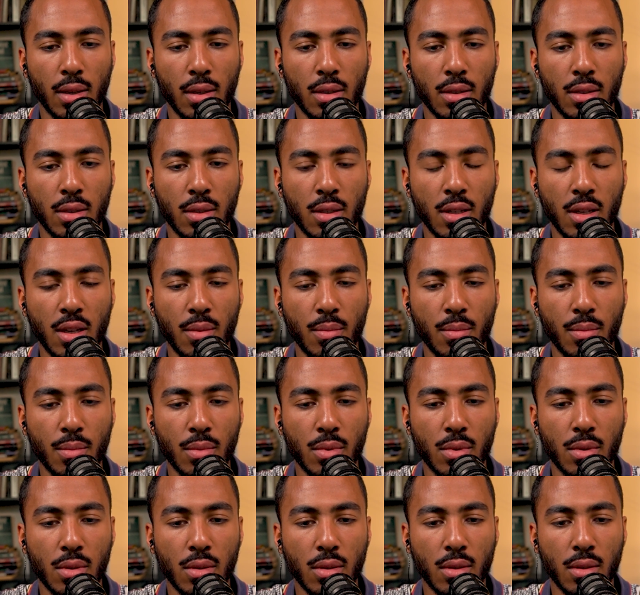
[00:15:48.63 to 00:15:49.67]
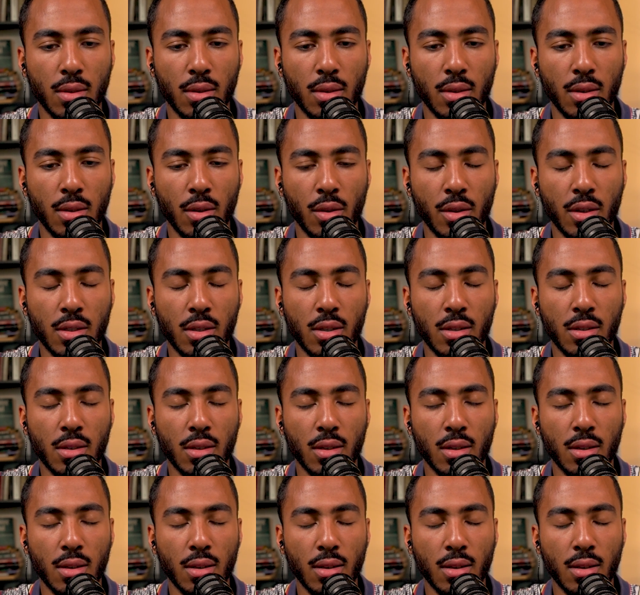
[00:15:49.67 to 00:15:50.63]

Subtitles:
seems, this is